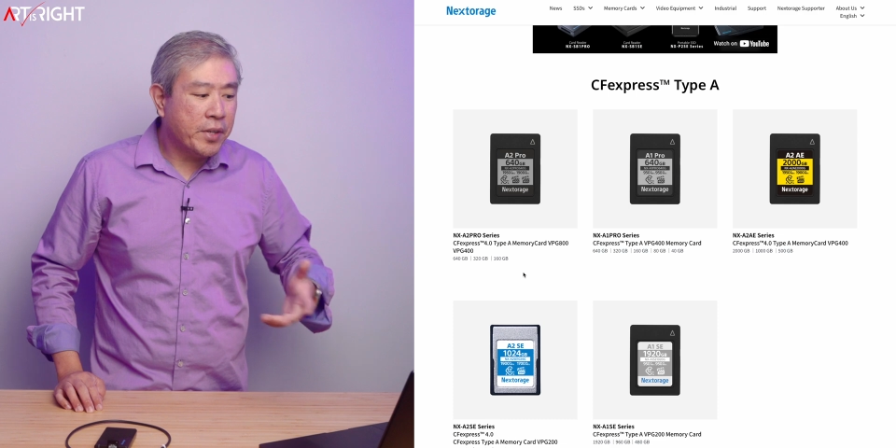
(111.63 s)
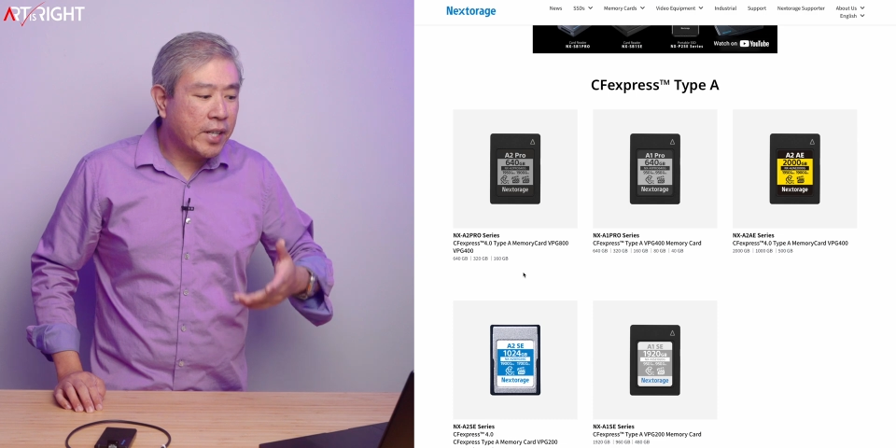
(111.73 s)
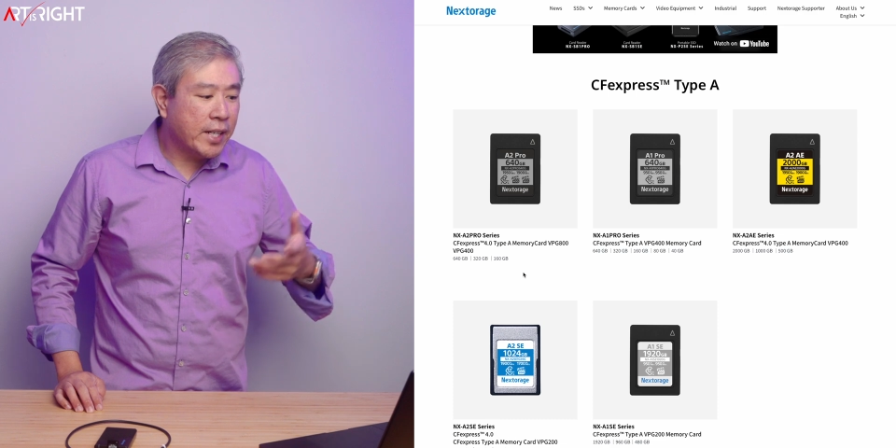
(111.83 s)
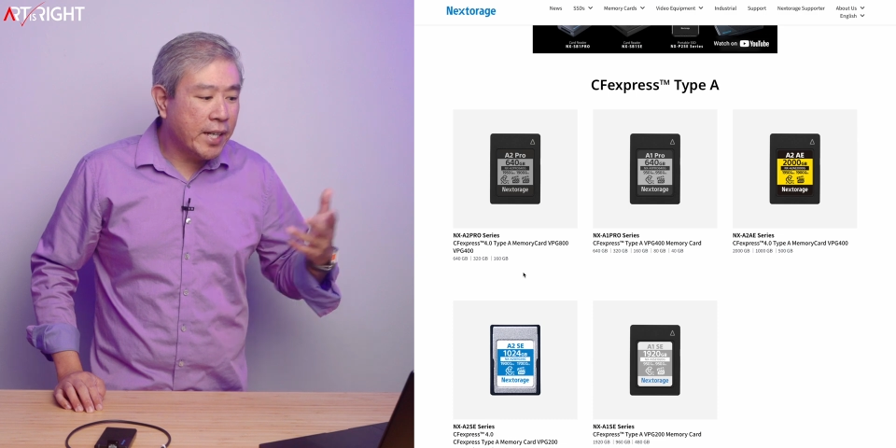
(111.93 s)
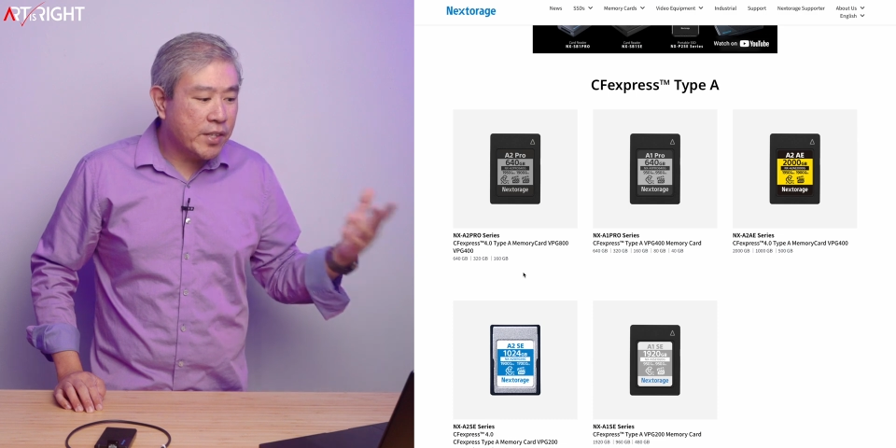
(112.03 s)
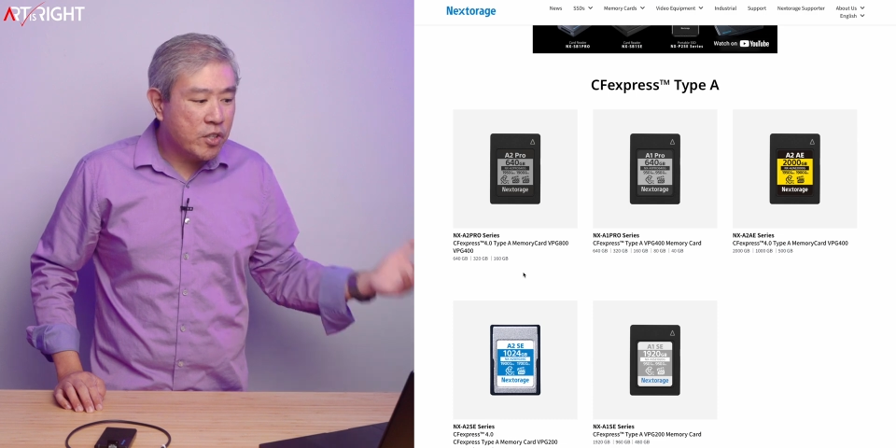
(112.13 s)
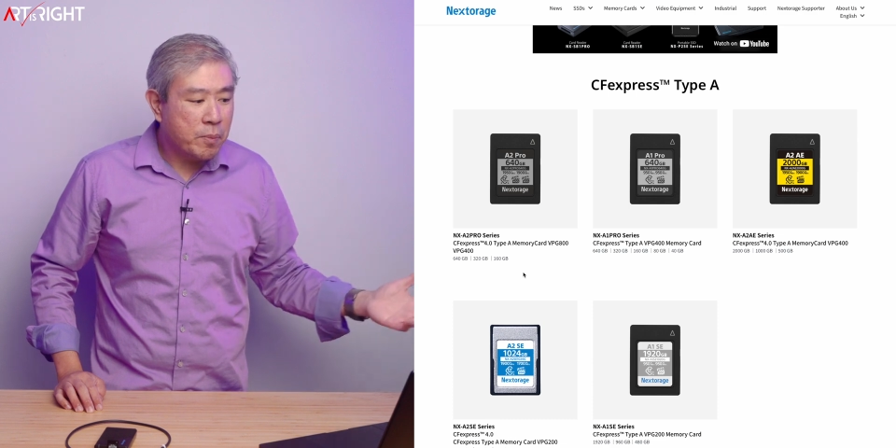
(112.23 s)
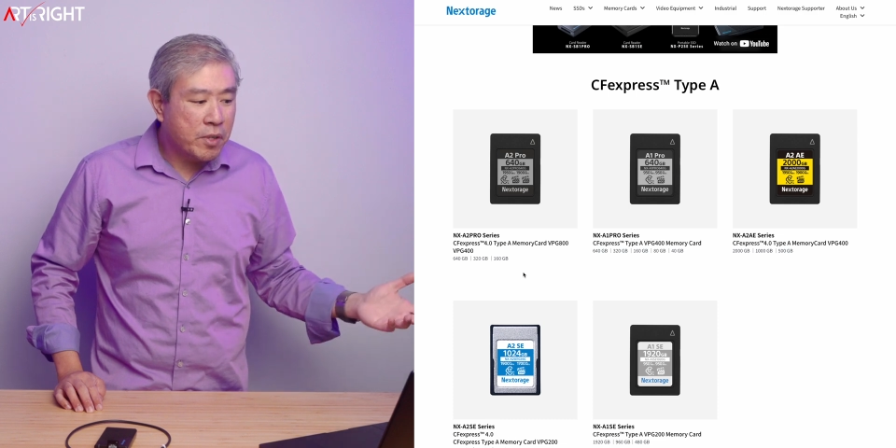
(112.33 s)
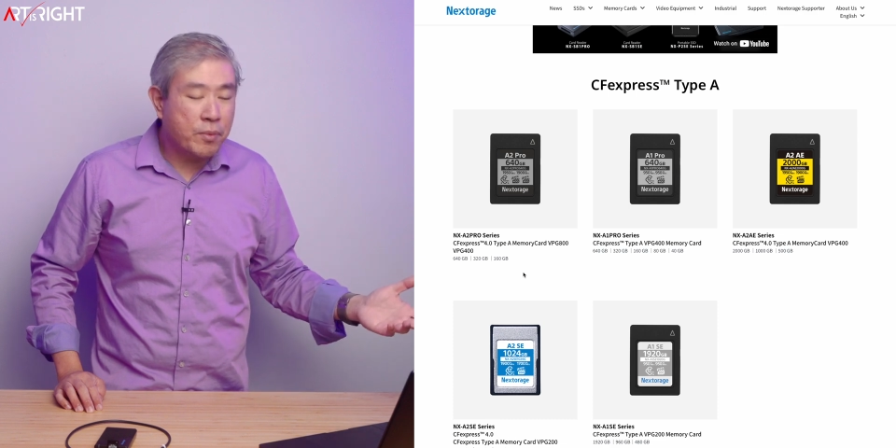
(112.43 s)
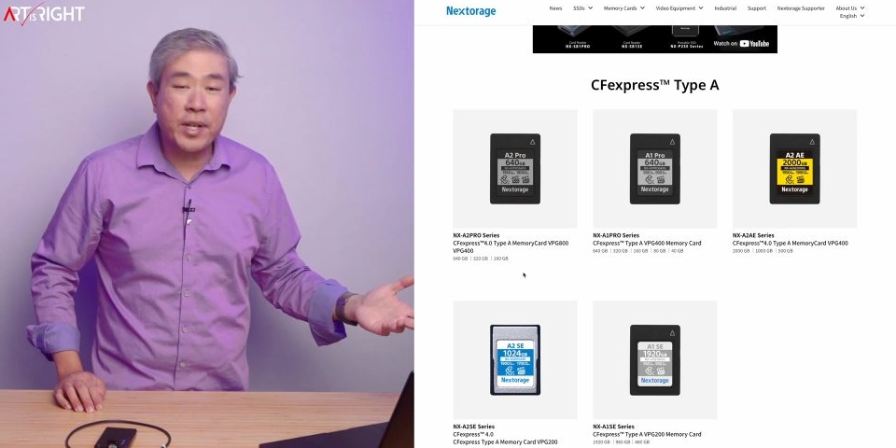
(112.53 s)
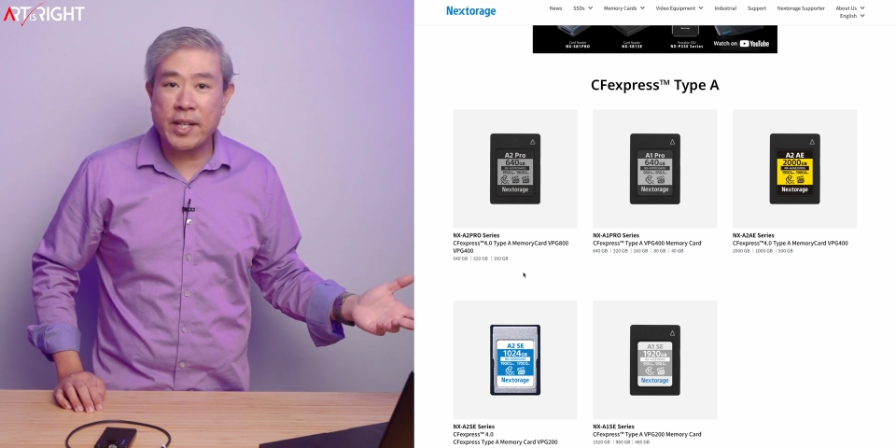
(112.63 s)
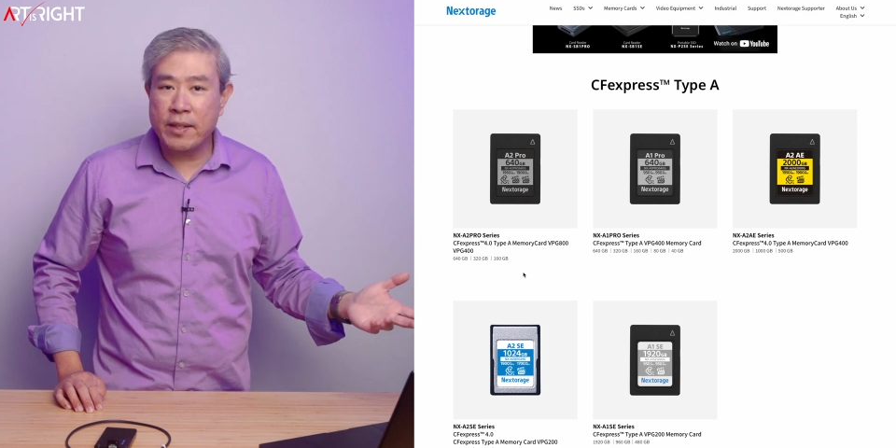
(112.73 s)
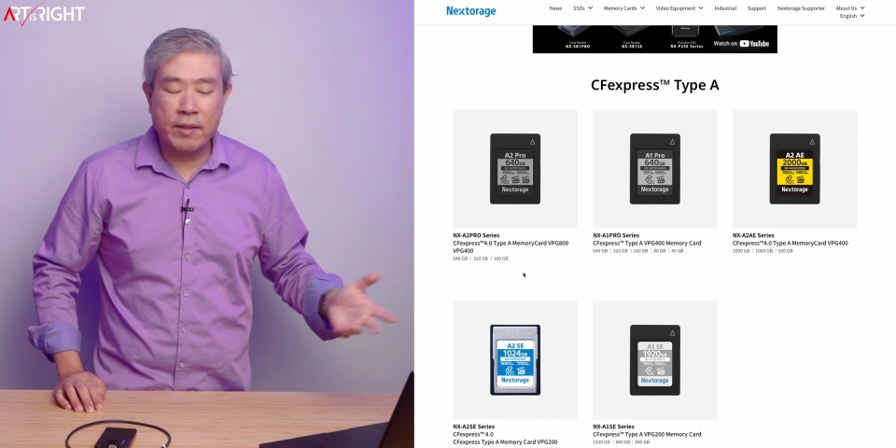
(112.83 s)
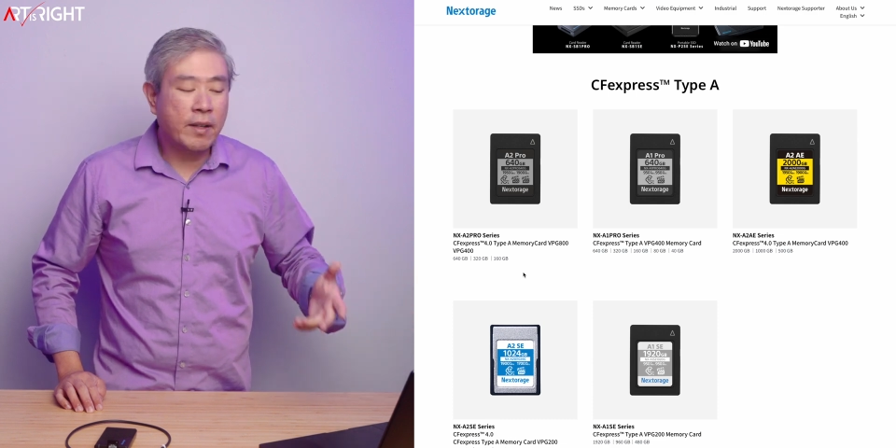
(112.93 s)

you're going to get super read